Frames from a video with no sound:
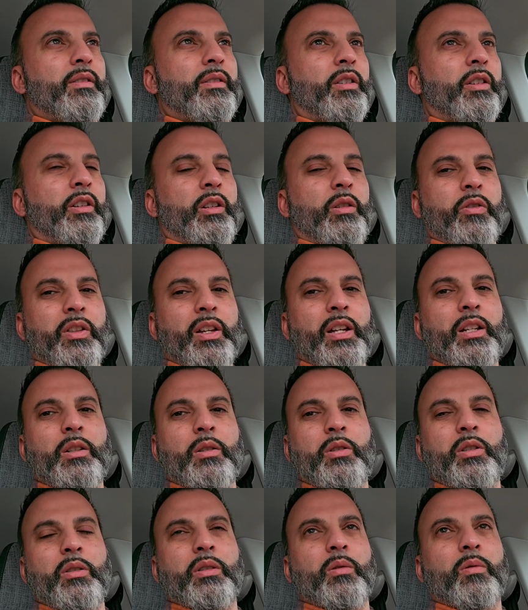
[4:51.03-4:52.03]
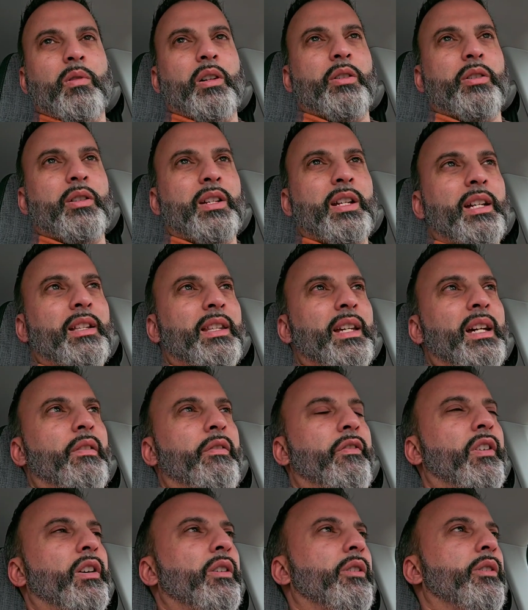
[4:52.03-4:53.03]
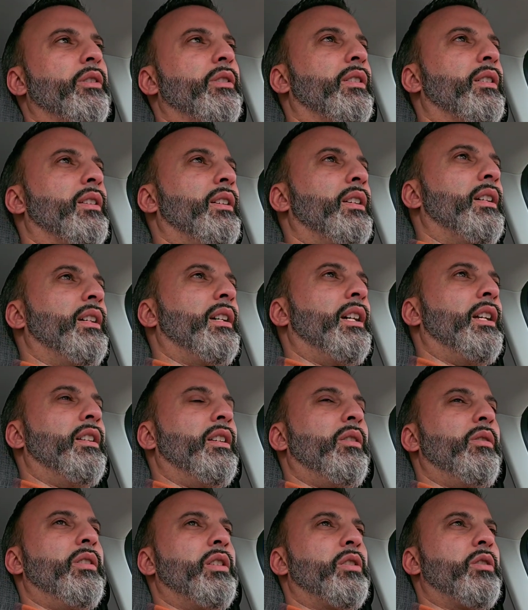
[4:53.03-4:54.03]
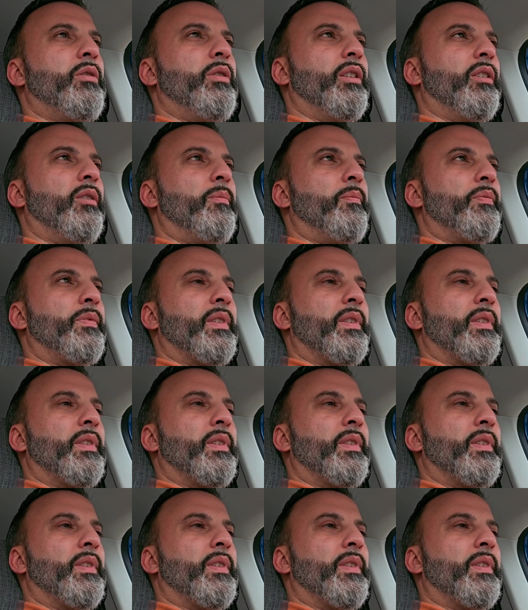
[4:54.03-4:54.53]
or you think you shoot the worst, take that first and do this drill.